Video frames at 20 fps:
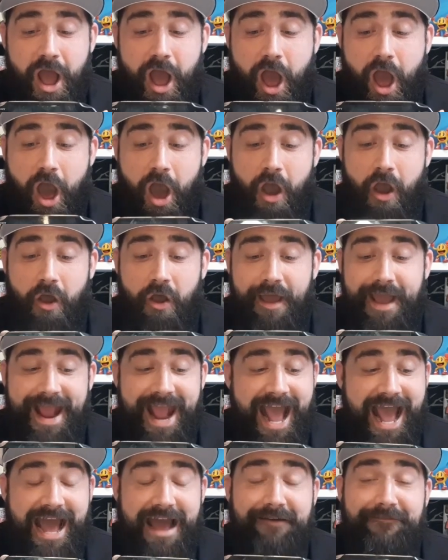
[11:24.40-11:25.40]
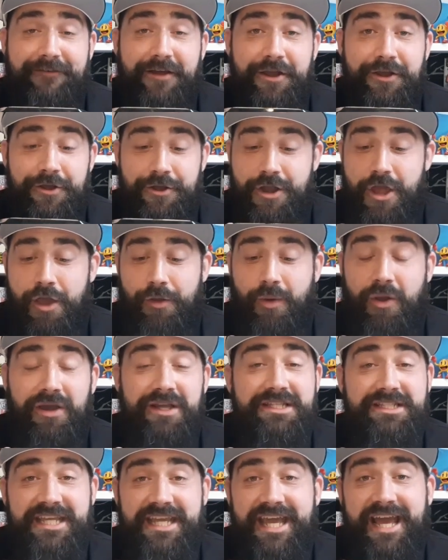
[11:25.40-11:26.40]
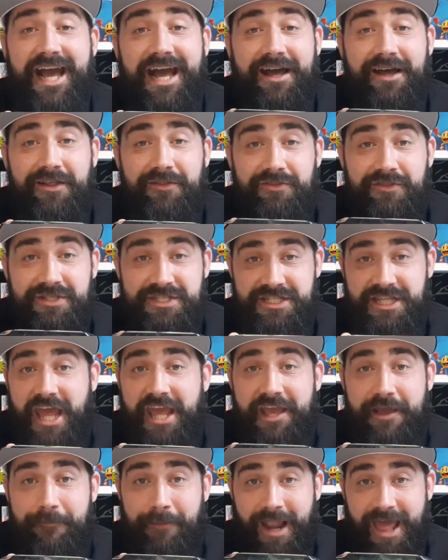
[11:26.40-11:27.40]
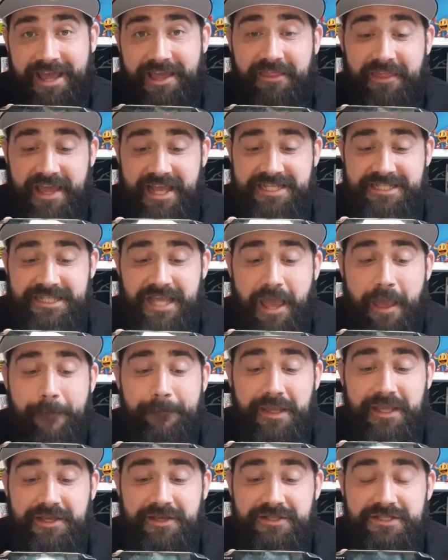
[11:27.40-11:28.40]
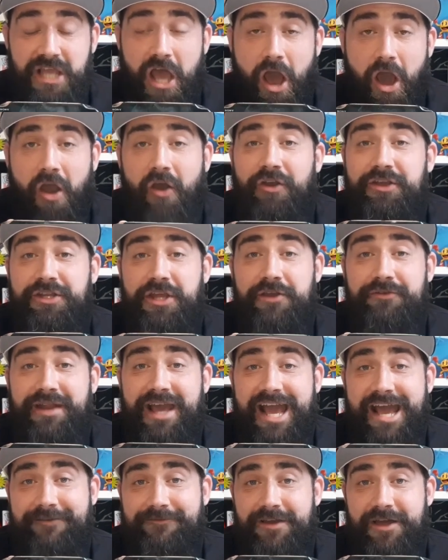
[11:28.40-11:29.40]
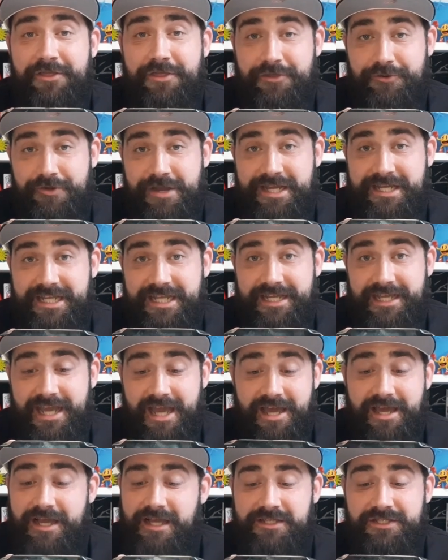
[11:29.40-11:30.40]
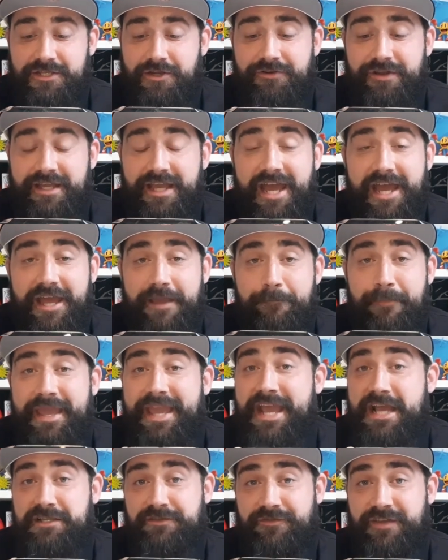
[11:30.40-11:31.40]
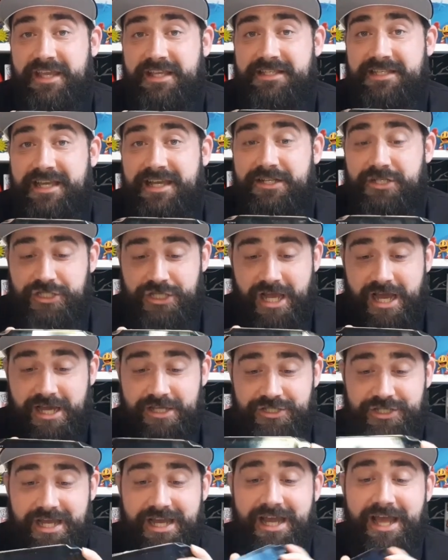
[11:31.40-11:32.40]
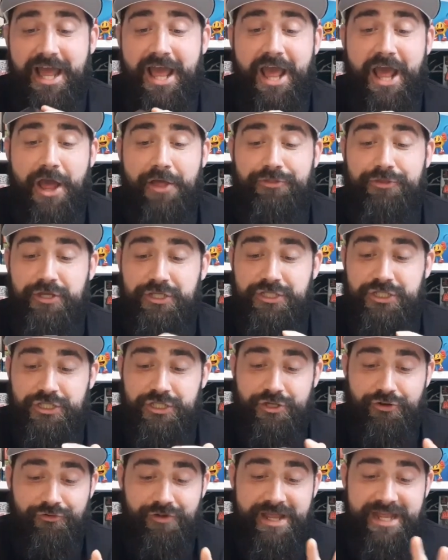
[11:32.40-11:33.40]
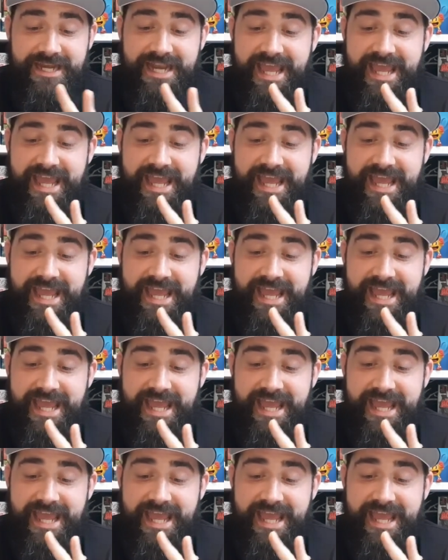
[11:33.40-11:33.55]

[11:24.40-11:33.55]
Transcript: I have no idea the state of play of this because I don't have a a PS Vita charger. The screen,